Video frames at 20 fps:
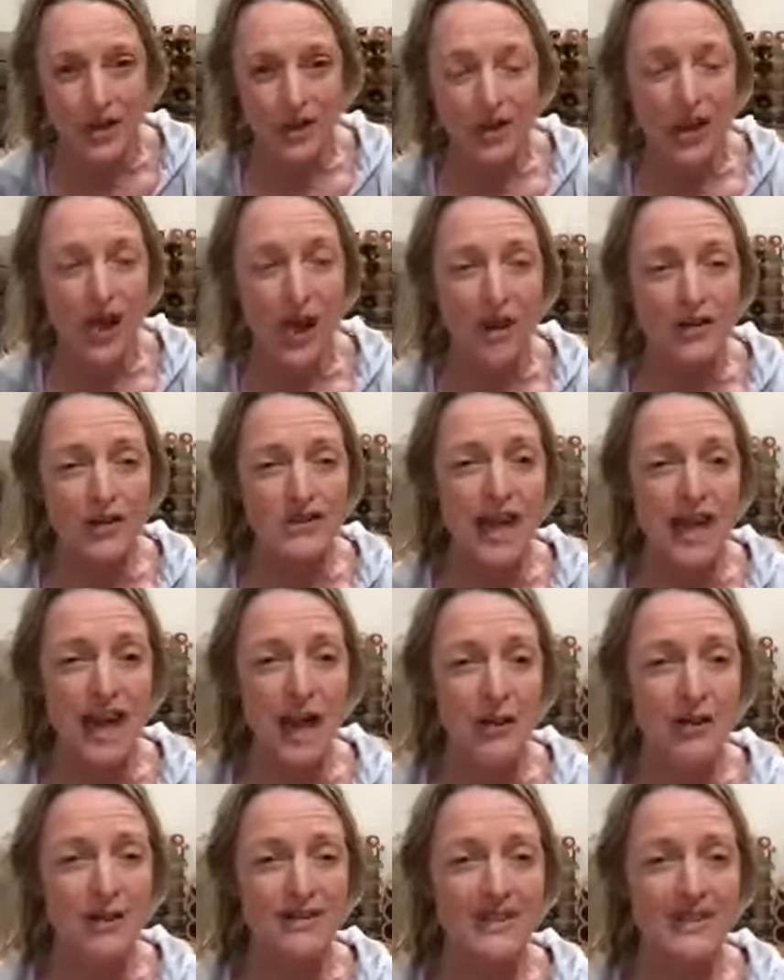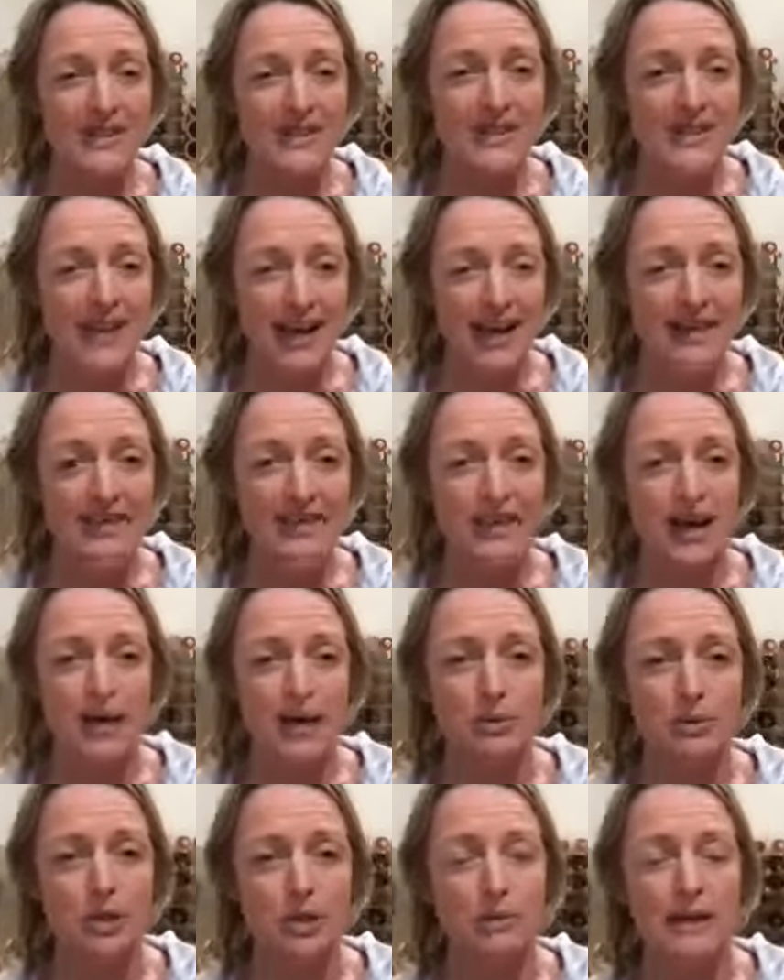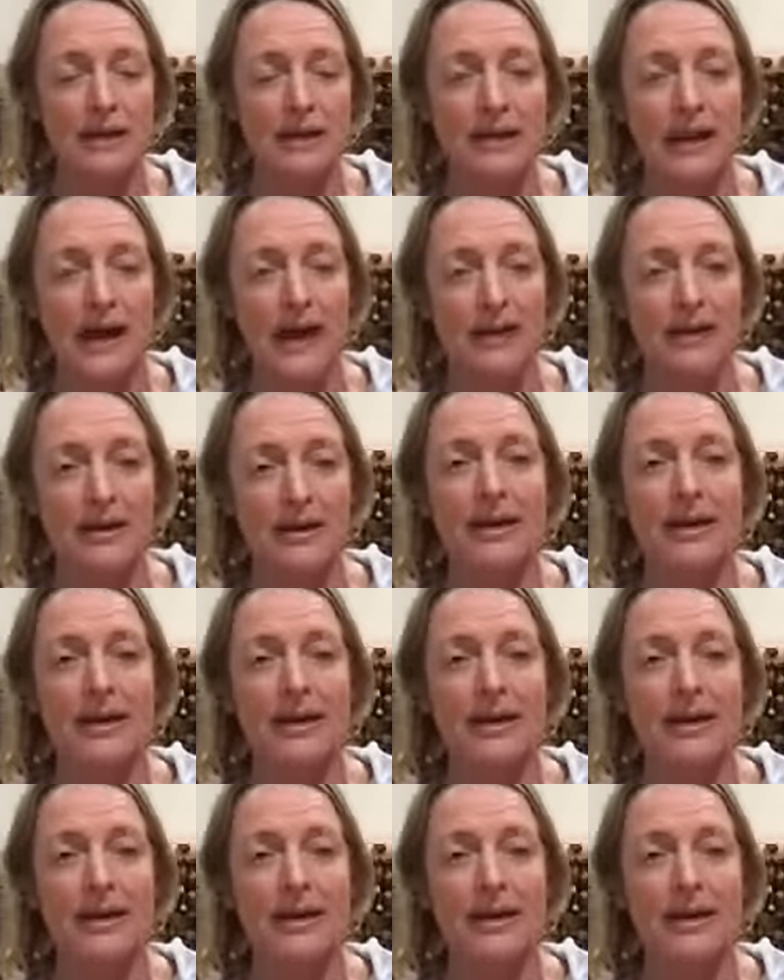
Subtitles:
Curl tailbone. Second time, pull belly down.